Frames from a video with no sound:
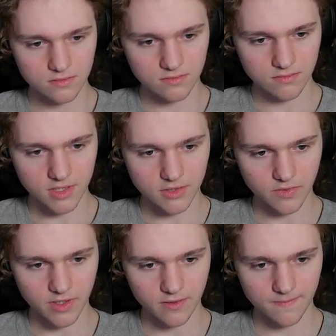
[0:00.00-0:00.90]
Might as
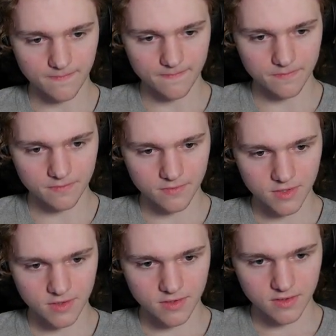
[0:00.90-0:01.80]
well.
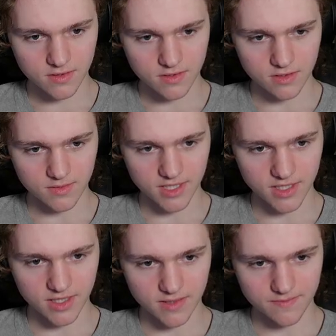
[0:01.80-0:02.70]
Oh my
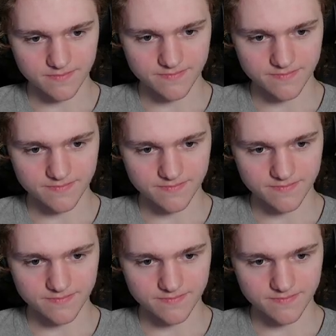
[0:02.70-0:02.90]
god.